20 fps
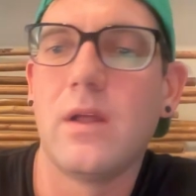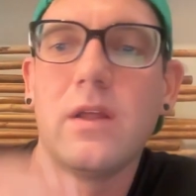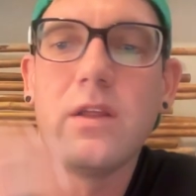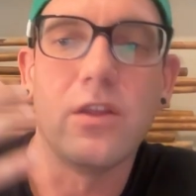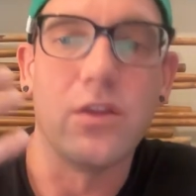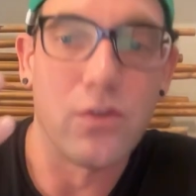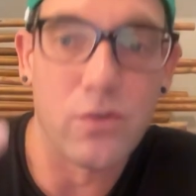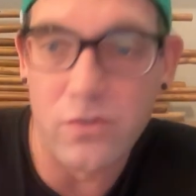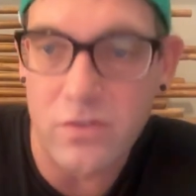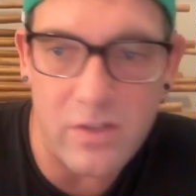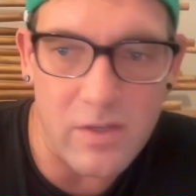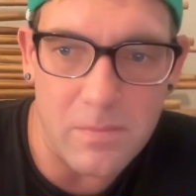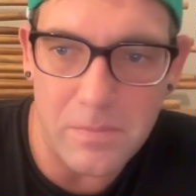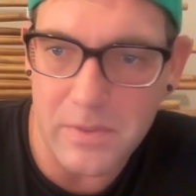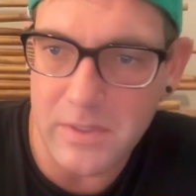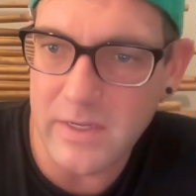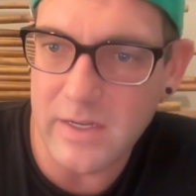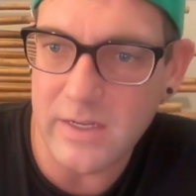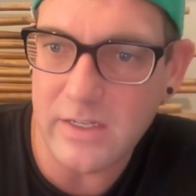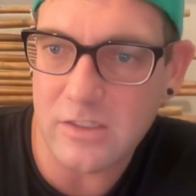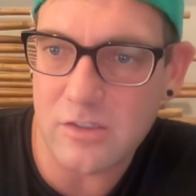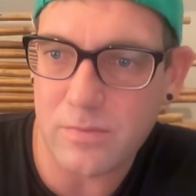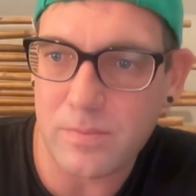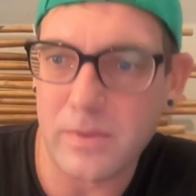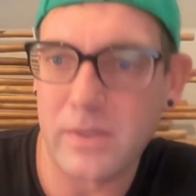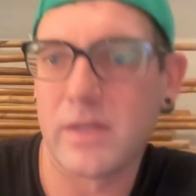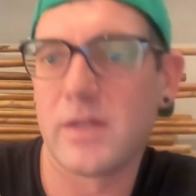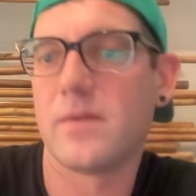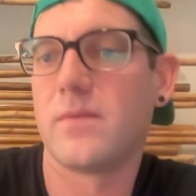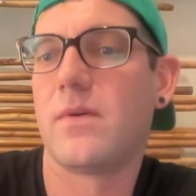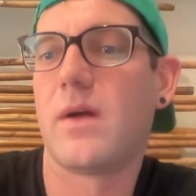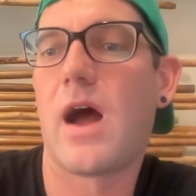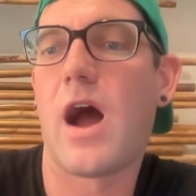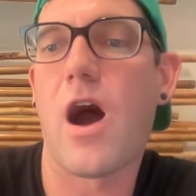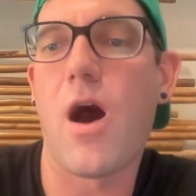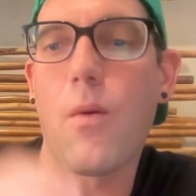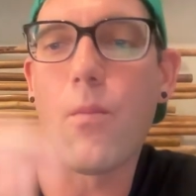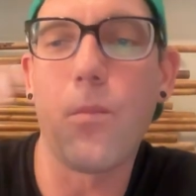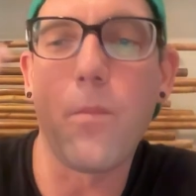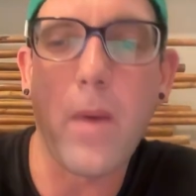using PHP.
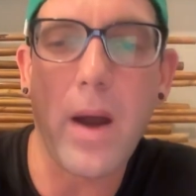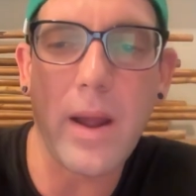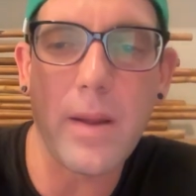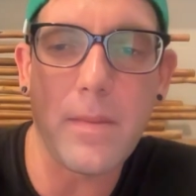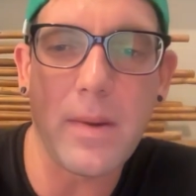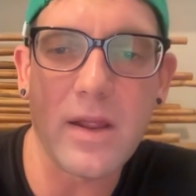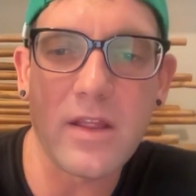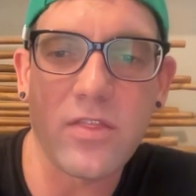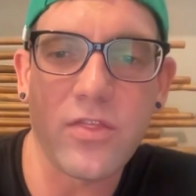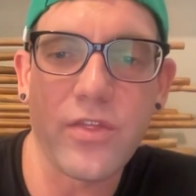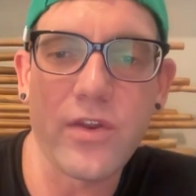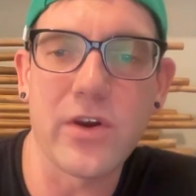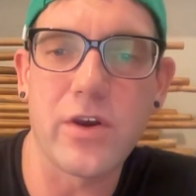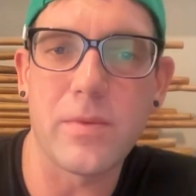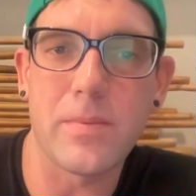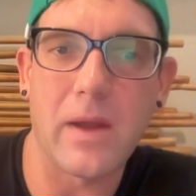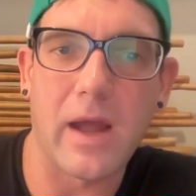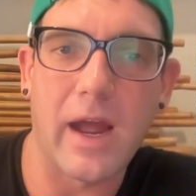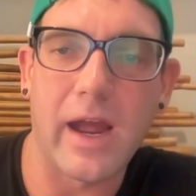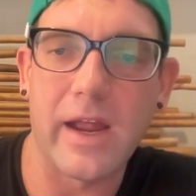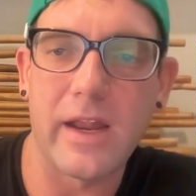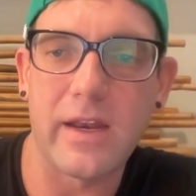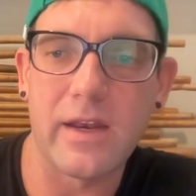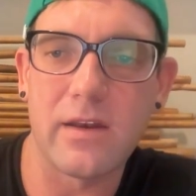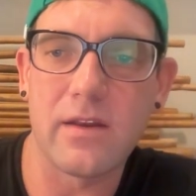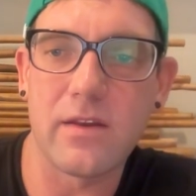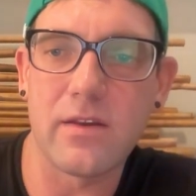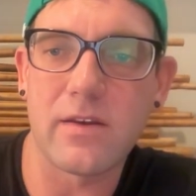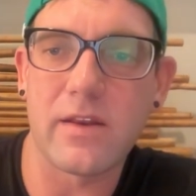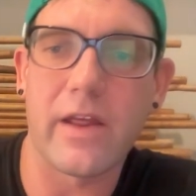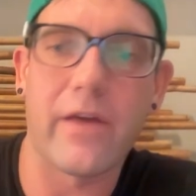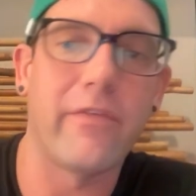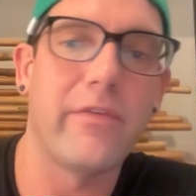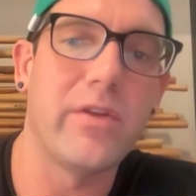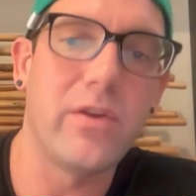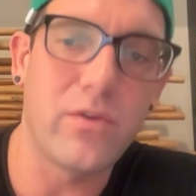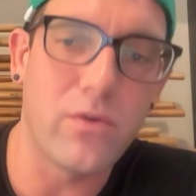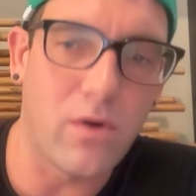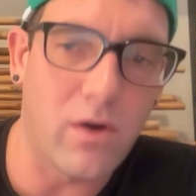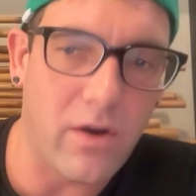My, my theory behind telling
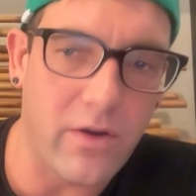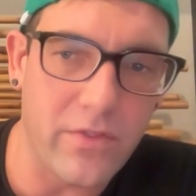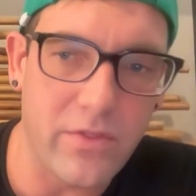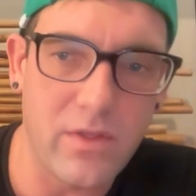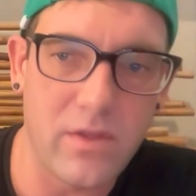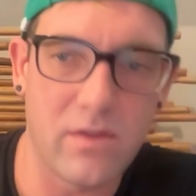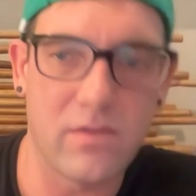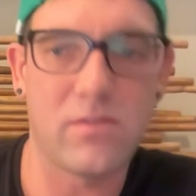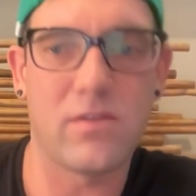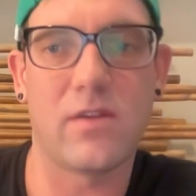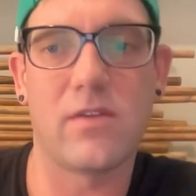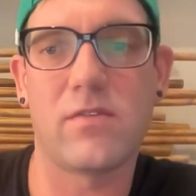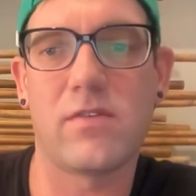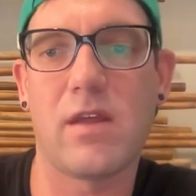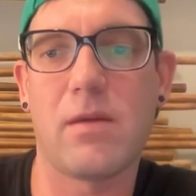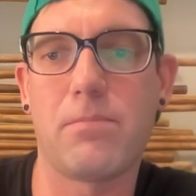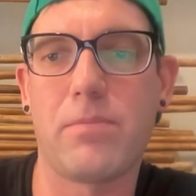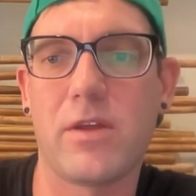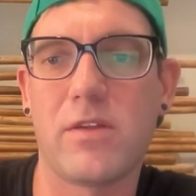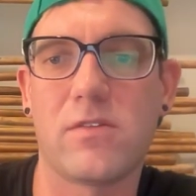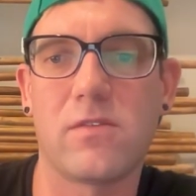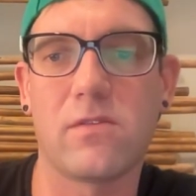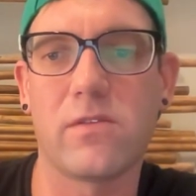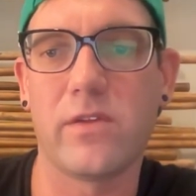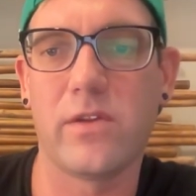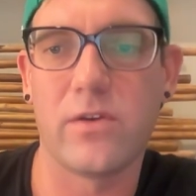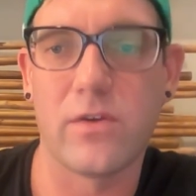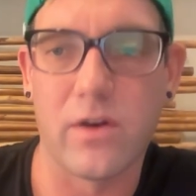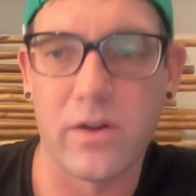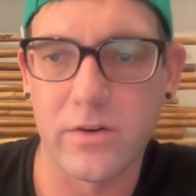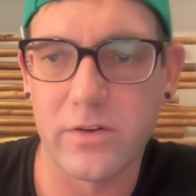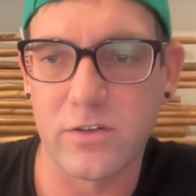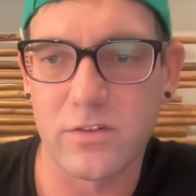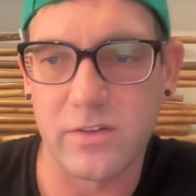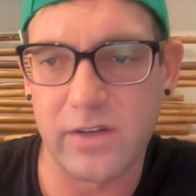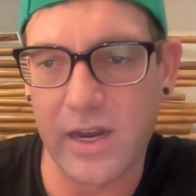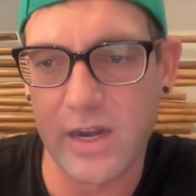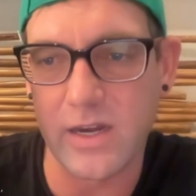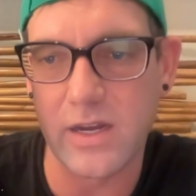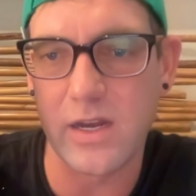you all these is that basically you're
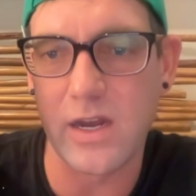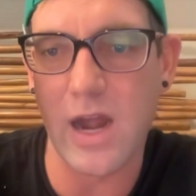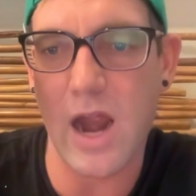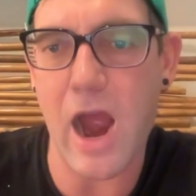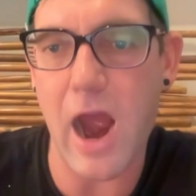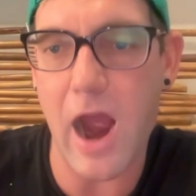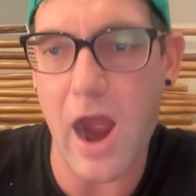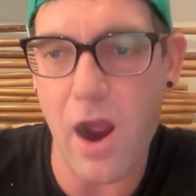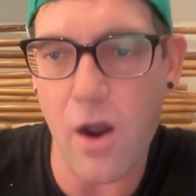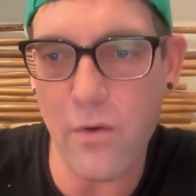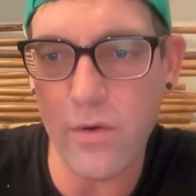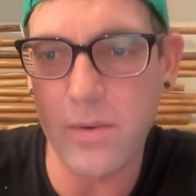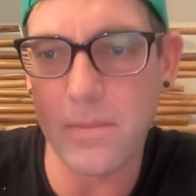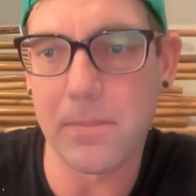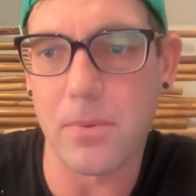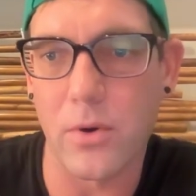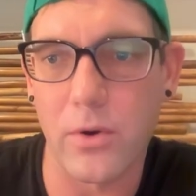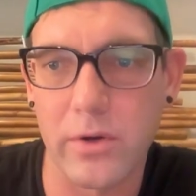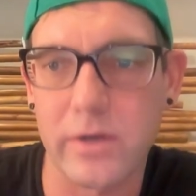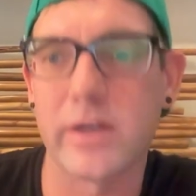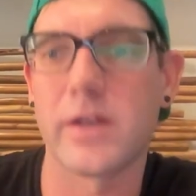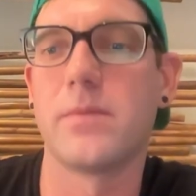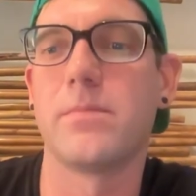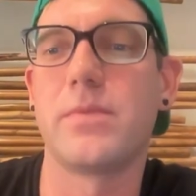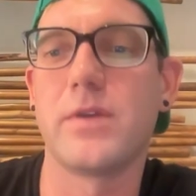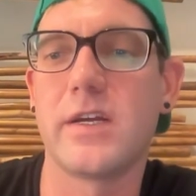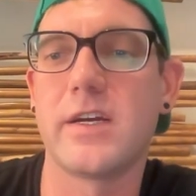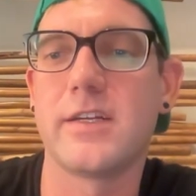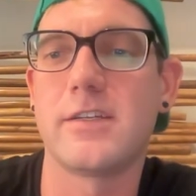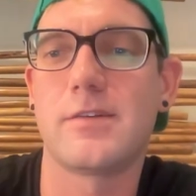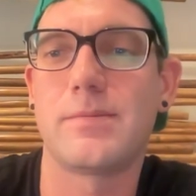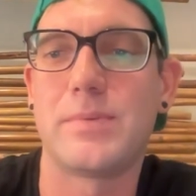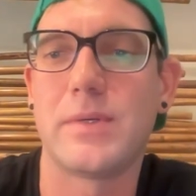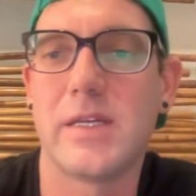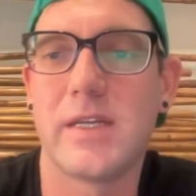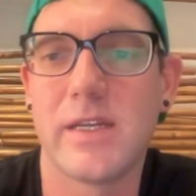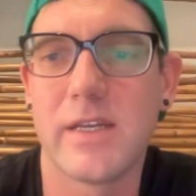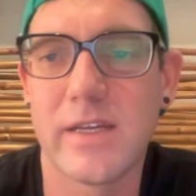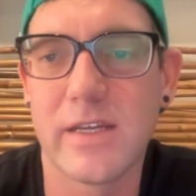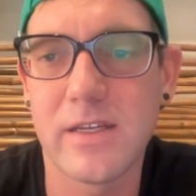understanding how important
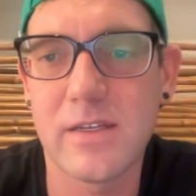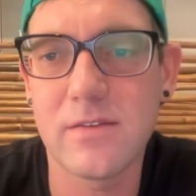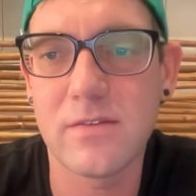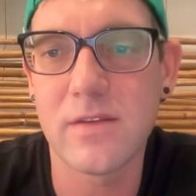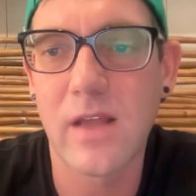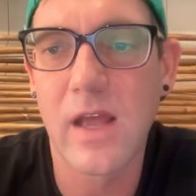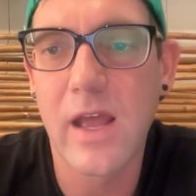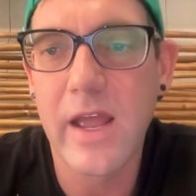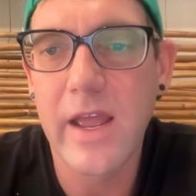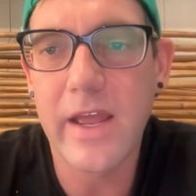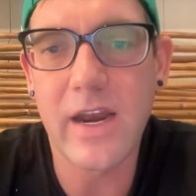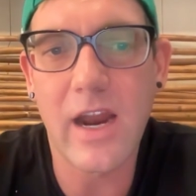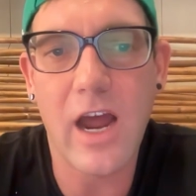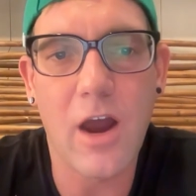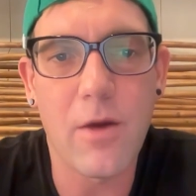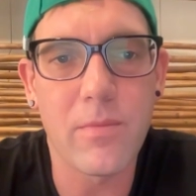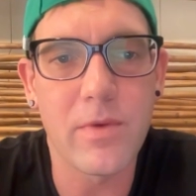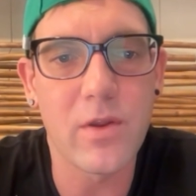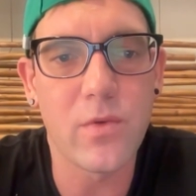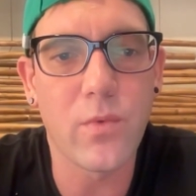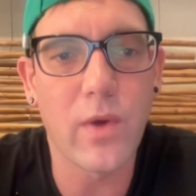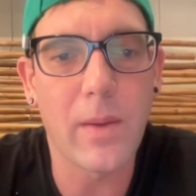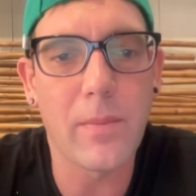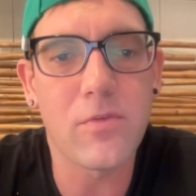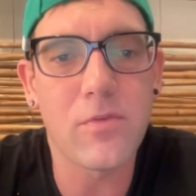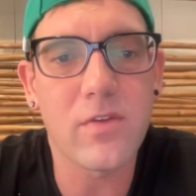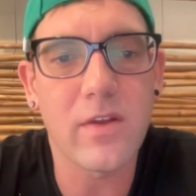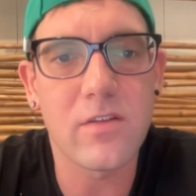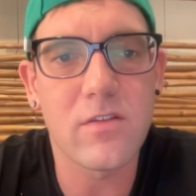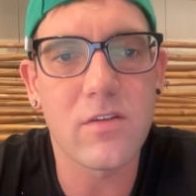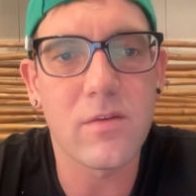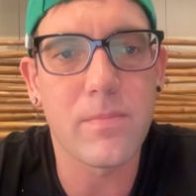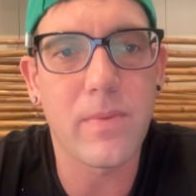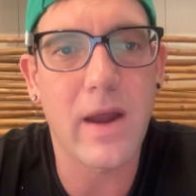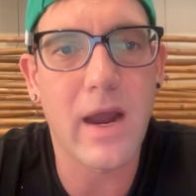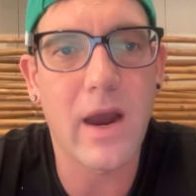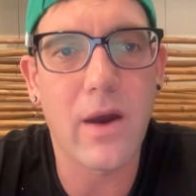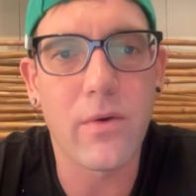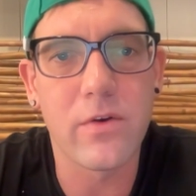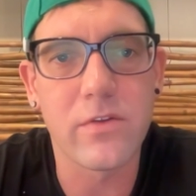PHP is and how many websites it
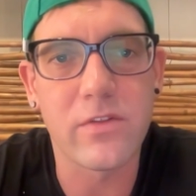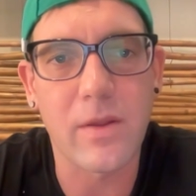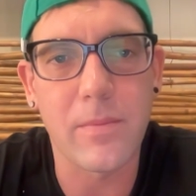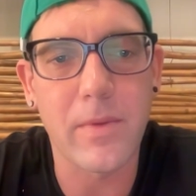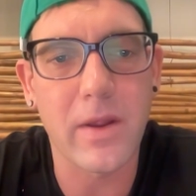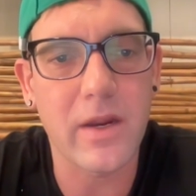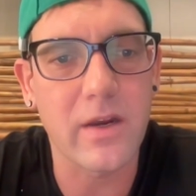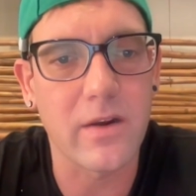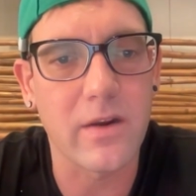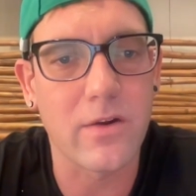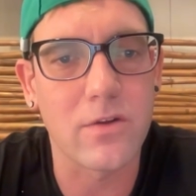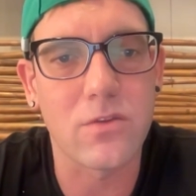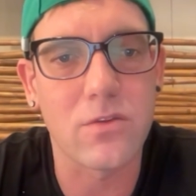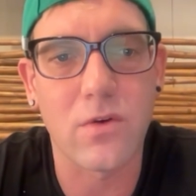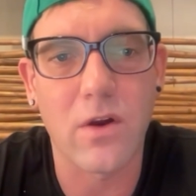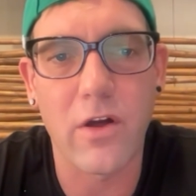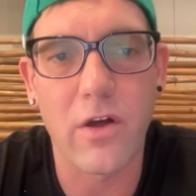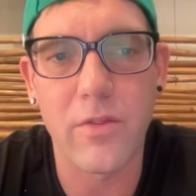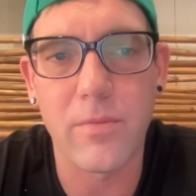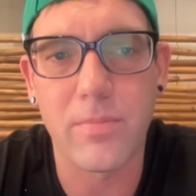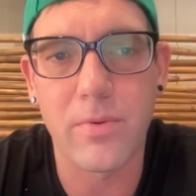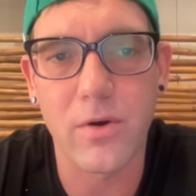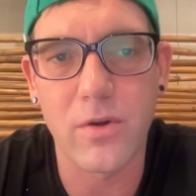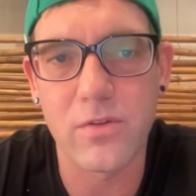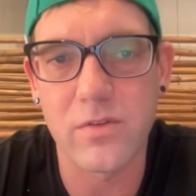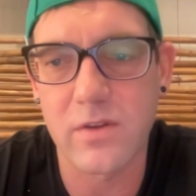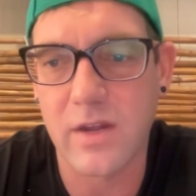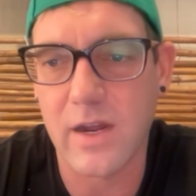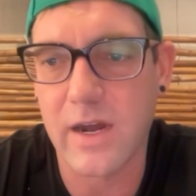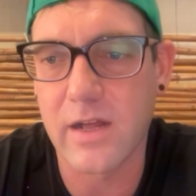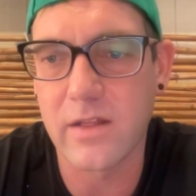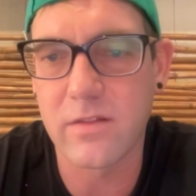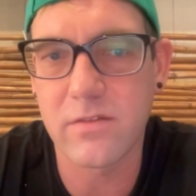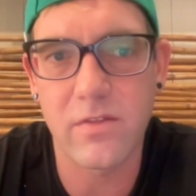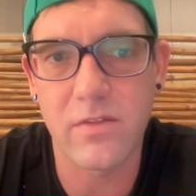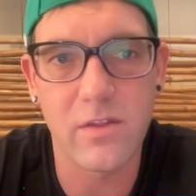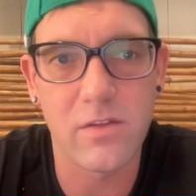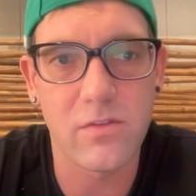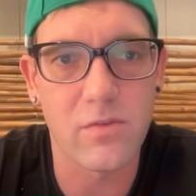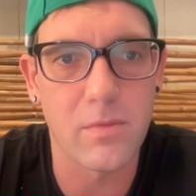powers. I'm not going to go through all the pros and cons of
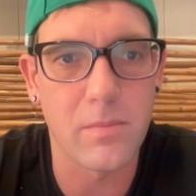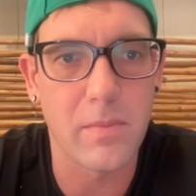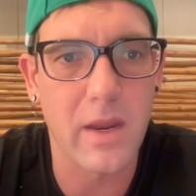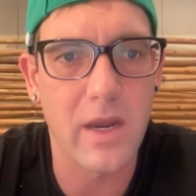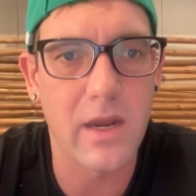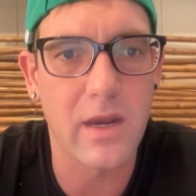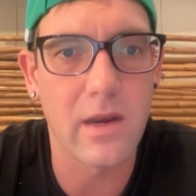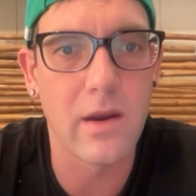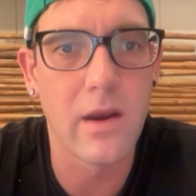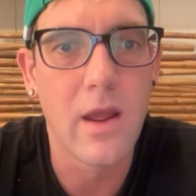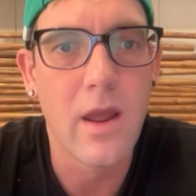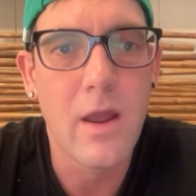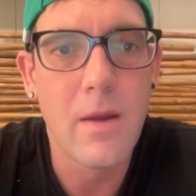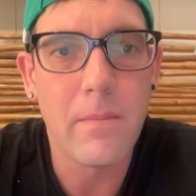these remaining.